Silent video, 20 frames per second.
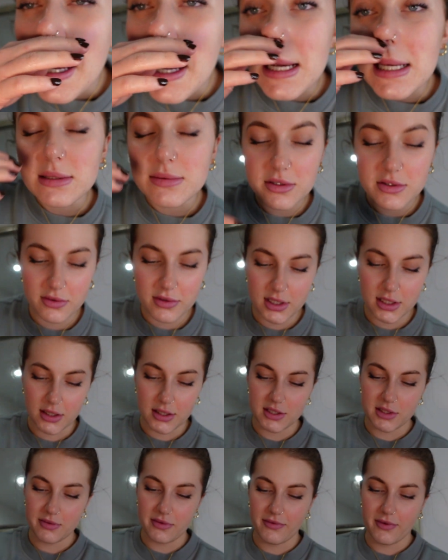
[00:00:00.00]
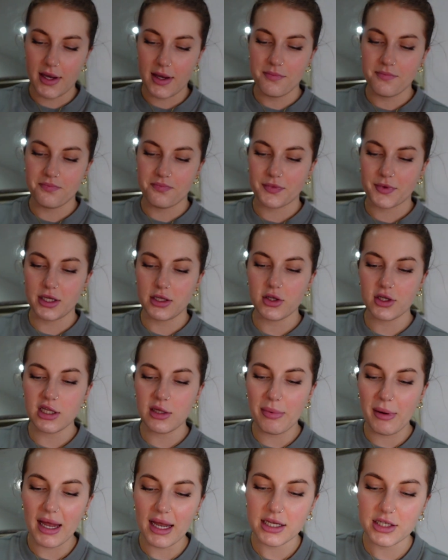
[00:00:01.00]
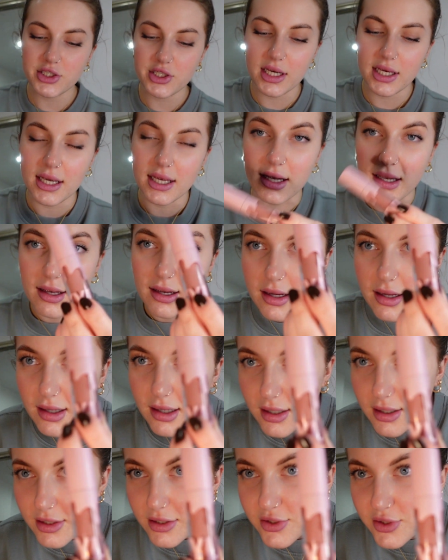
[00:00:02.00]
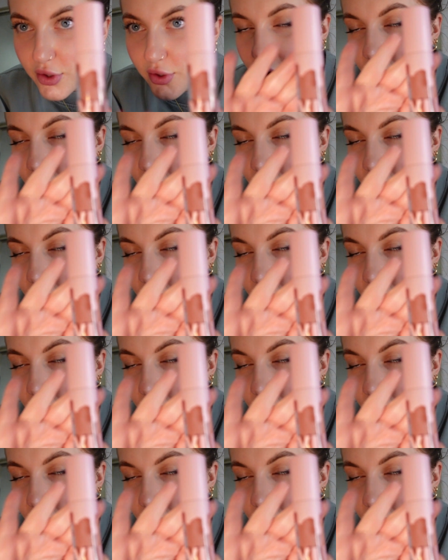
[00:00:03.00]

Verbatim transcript: This one's really nice, to be fair. And look at the packaging. So